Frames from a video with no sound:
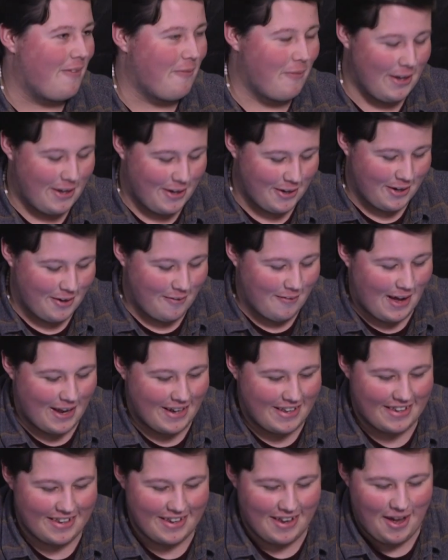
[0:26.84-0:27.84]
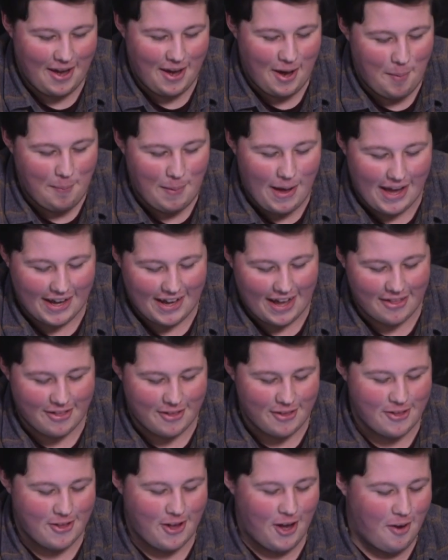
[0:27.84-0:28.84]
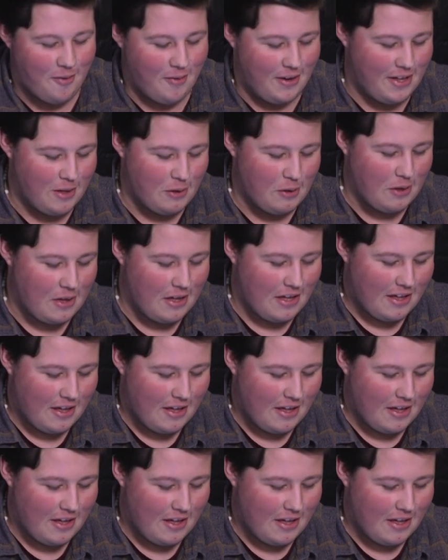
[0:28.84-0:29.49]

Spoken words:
you, mate. We couldn't have had a better guest to start with.